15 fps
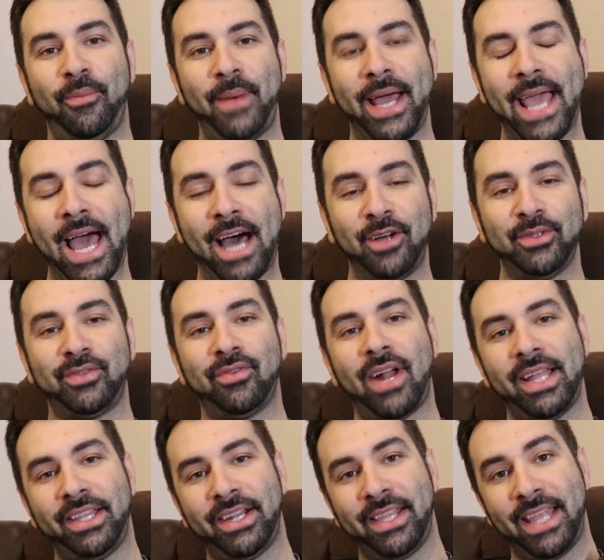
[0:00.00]
of my house
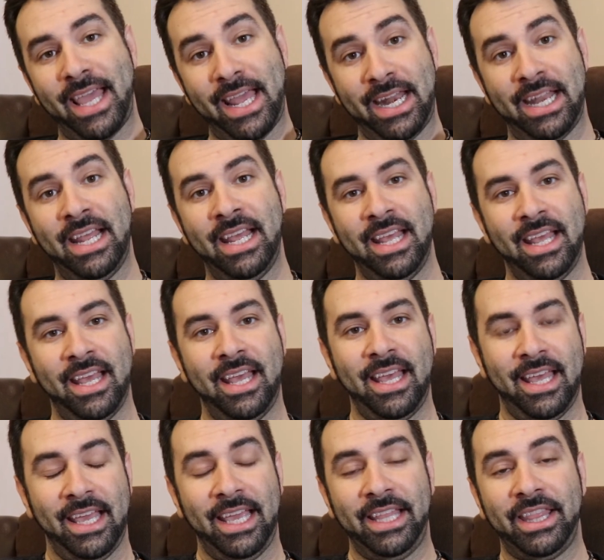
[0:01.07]
rather than
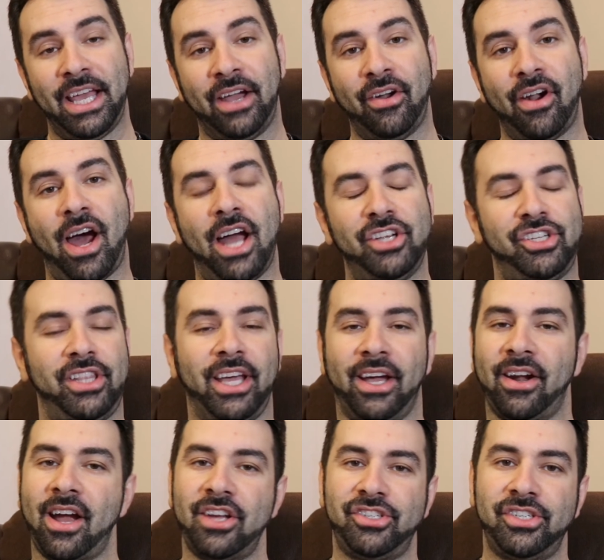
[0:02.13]
in the garage. The
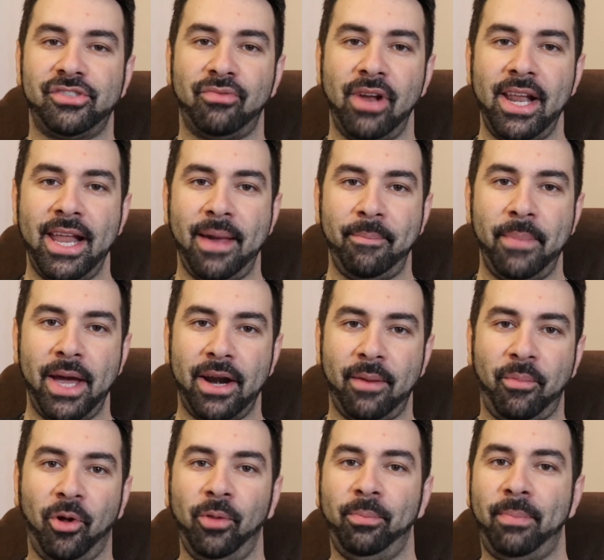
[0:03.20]
garage is really
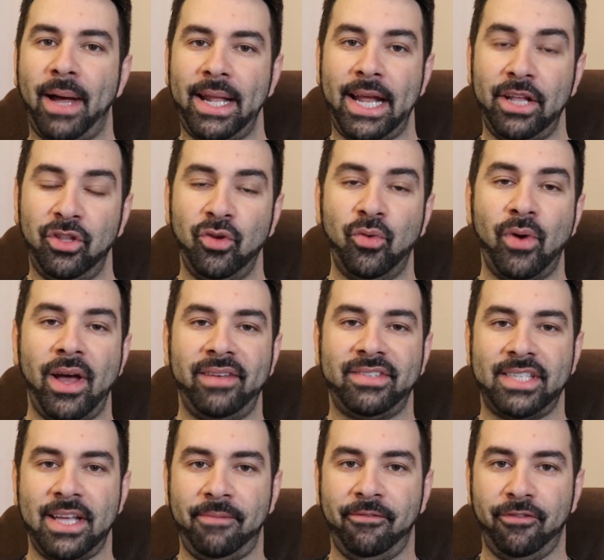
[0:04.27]
unbearable, but I do
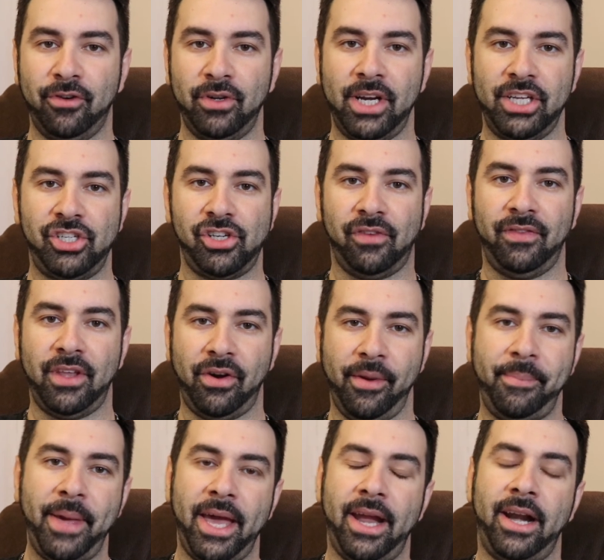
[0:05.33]
have some footage of the
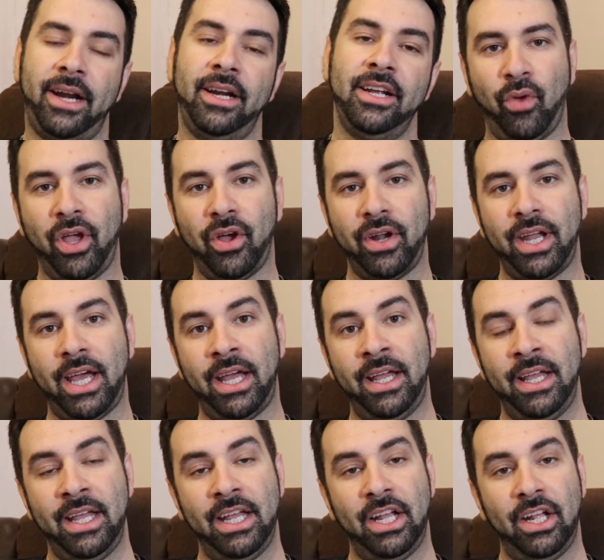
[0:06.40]
repair. We're
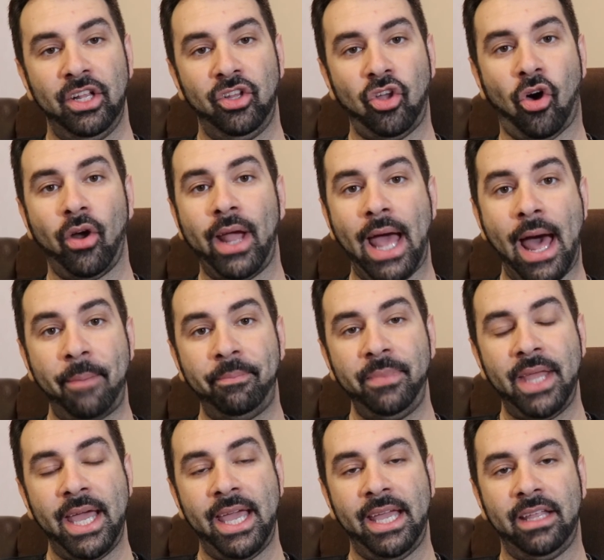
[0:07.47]
gonna talk
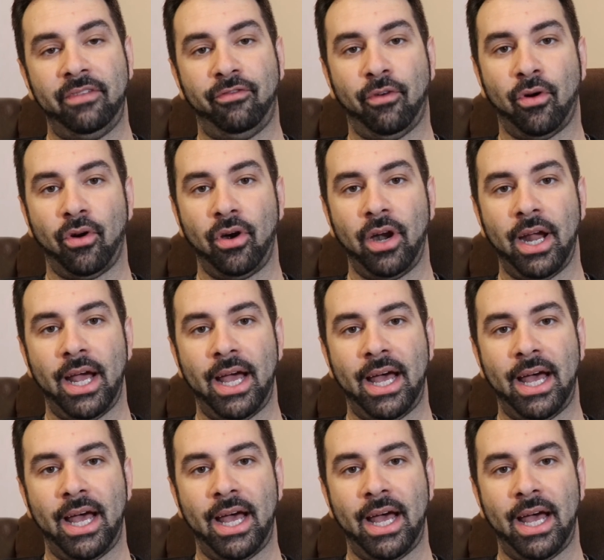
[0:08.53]
update for